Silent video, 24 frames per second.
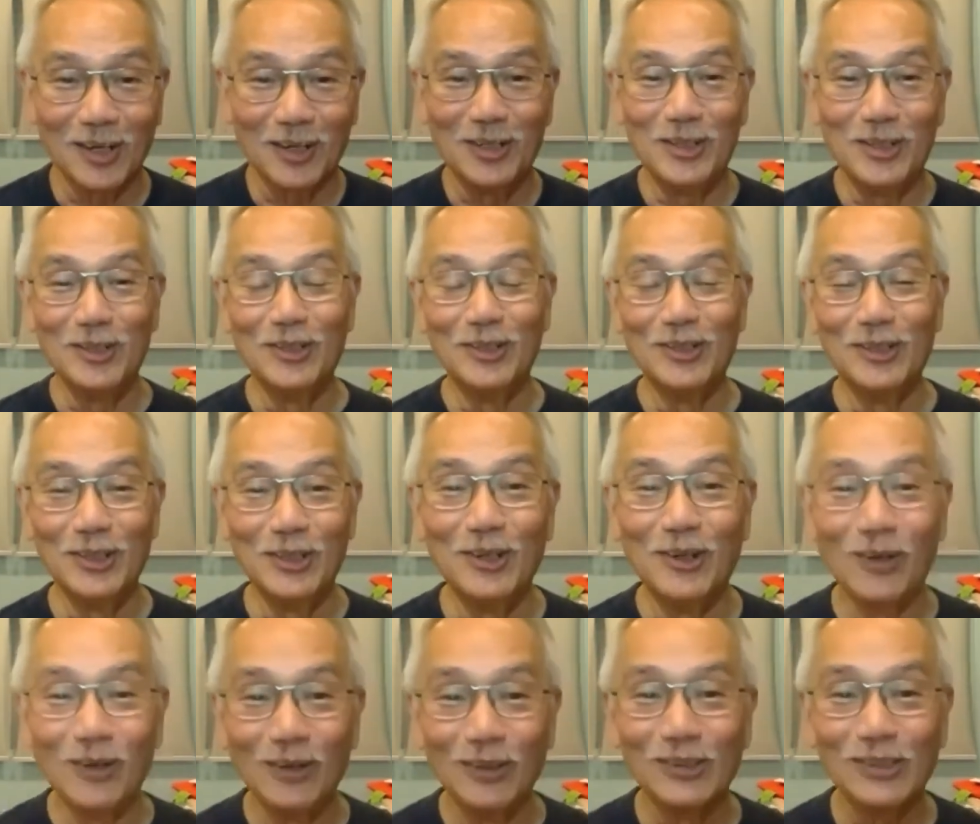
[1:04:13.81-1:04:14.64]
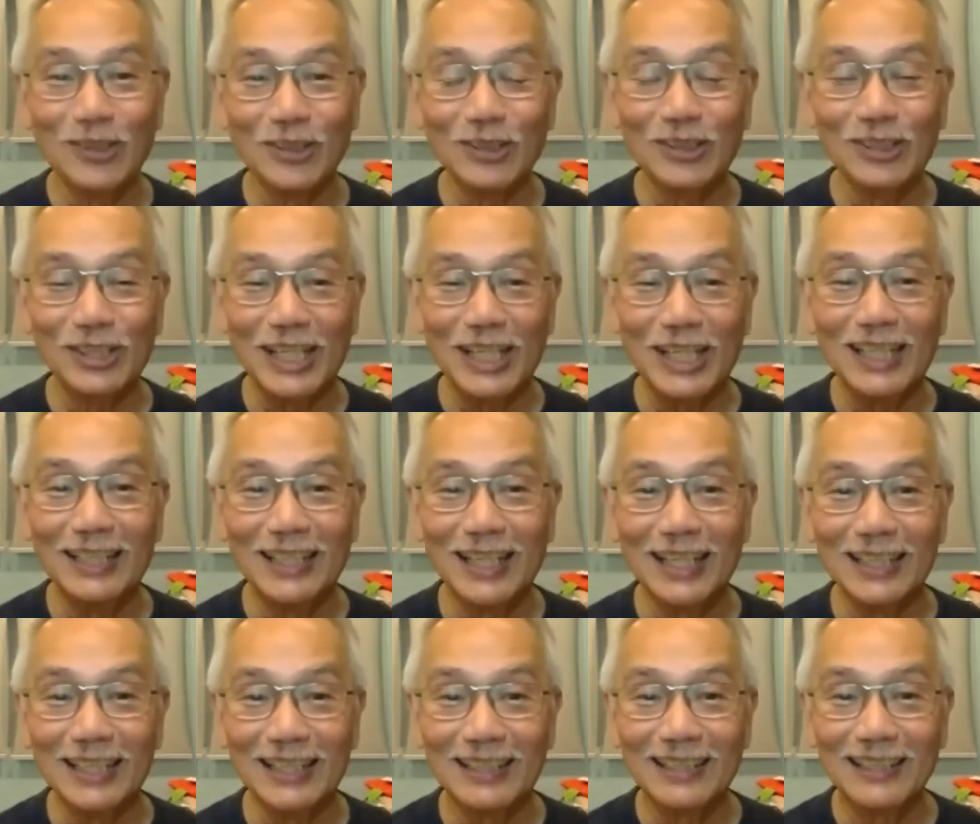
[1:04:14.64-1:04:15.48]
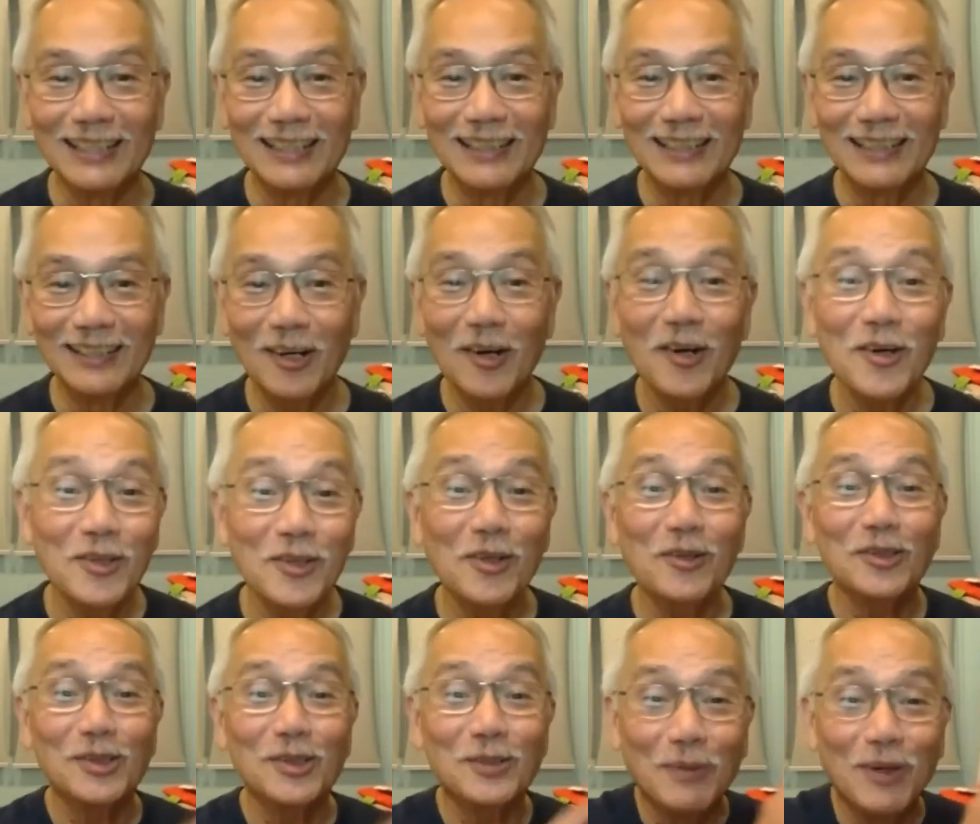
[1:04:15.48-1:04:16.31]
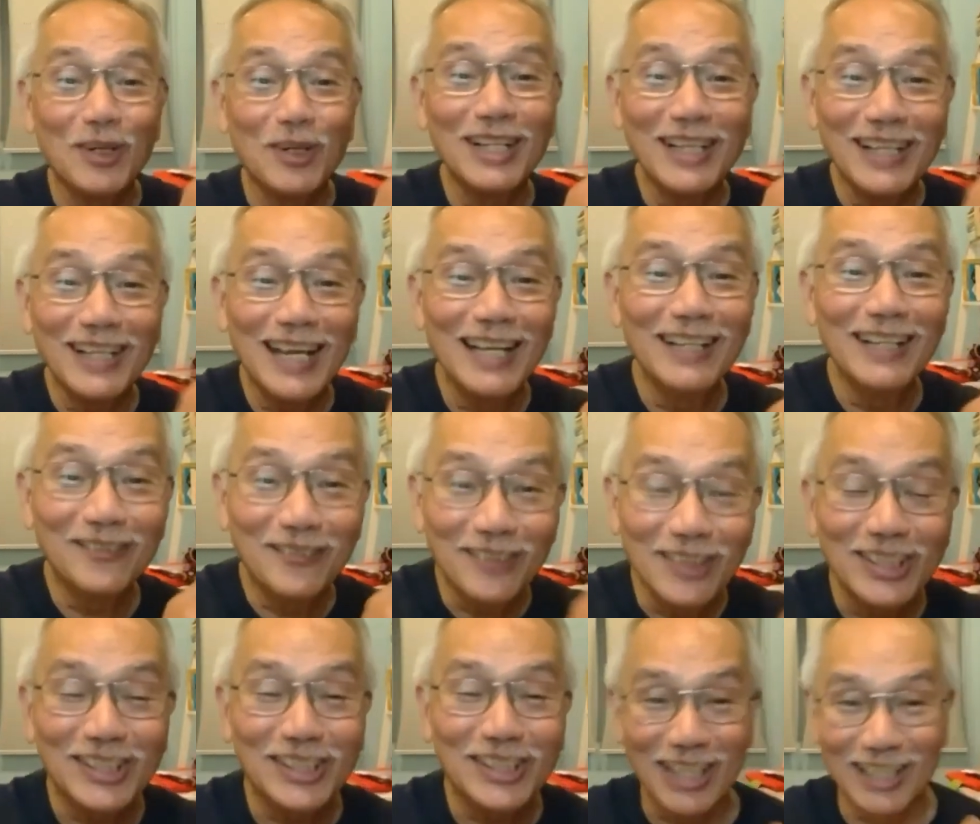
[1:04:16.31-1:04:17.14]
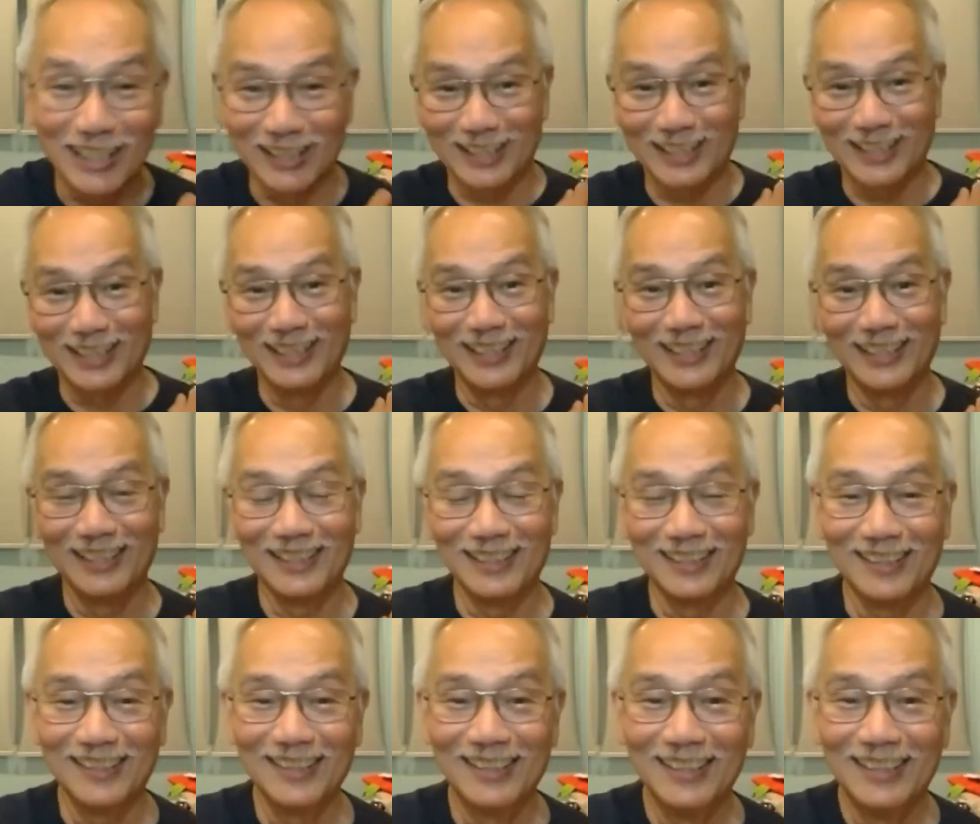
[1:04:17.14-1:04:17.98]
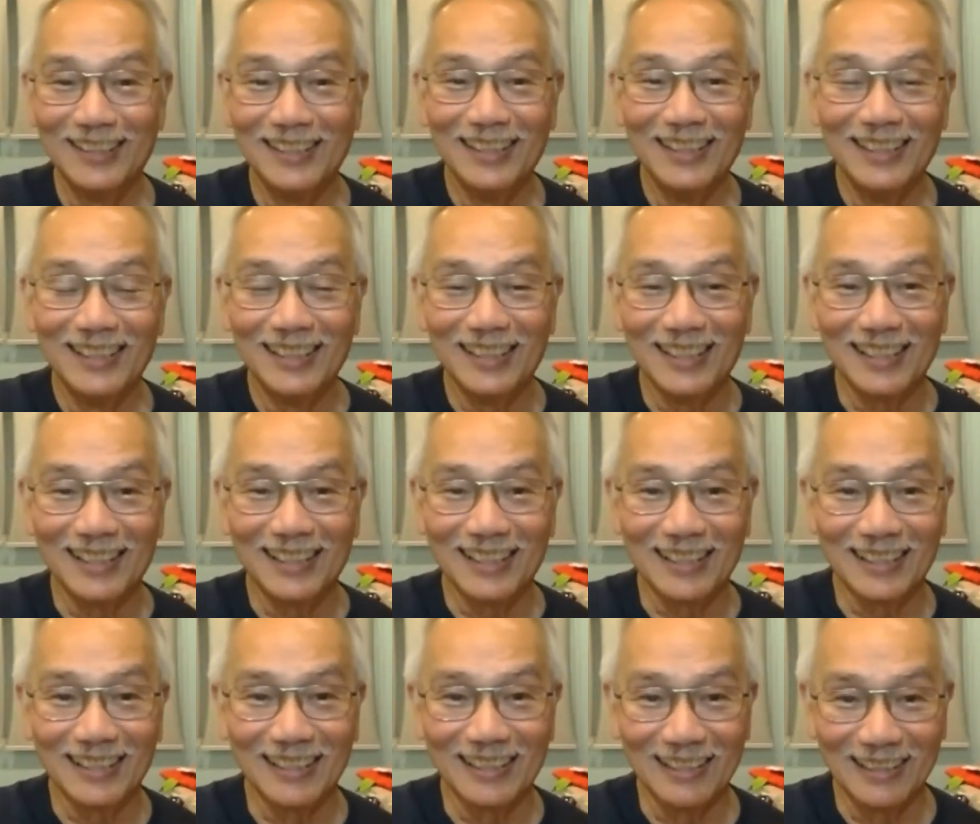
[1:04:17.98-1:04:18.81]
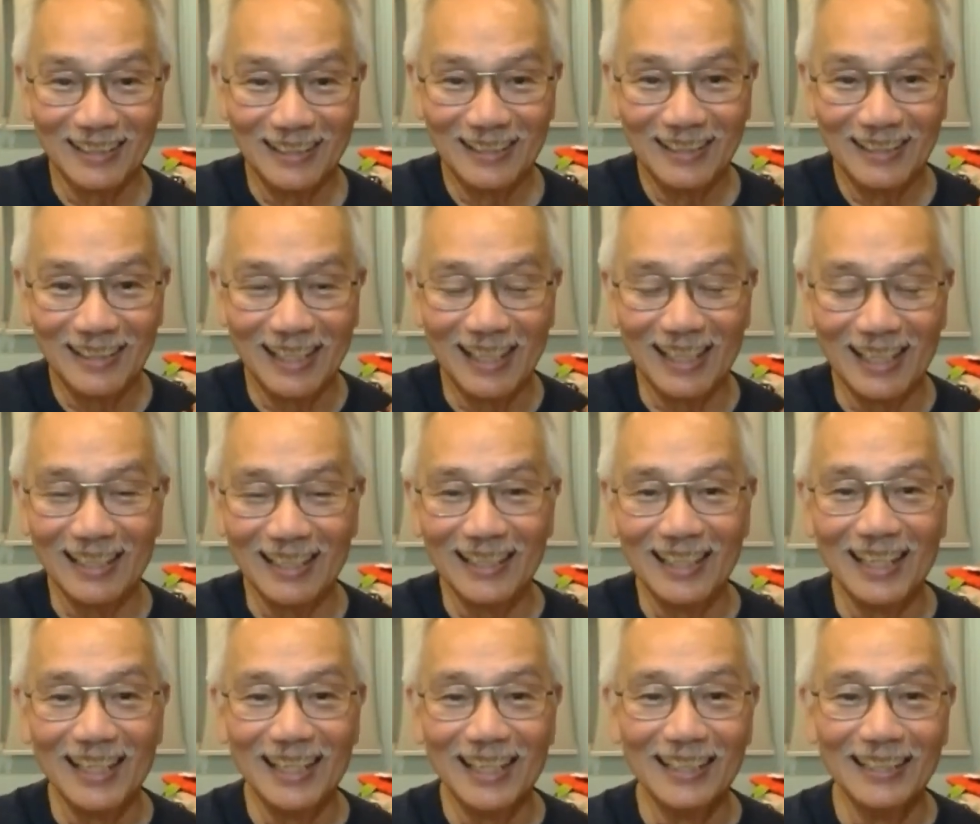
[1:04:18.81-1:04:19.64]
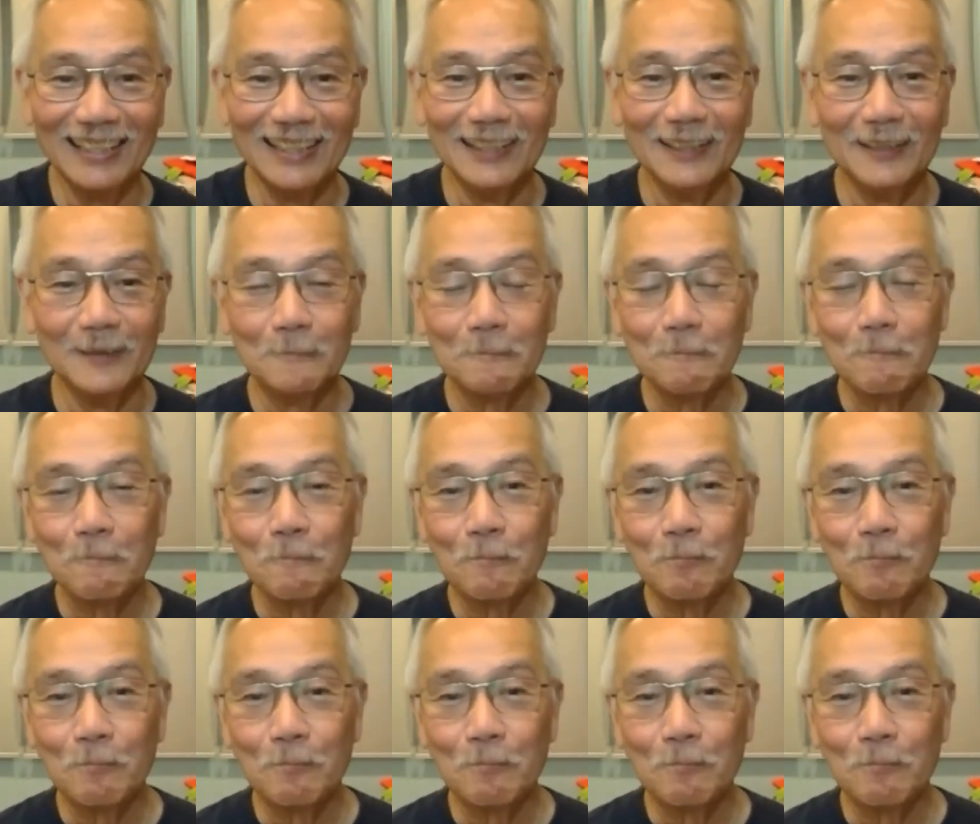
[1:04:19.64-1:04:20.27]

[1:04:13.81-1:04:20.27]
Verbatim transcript: So you, you also see that all those born again Christians, you know, uh, and and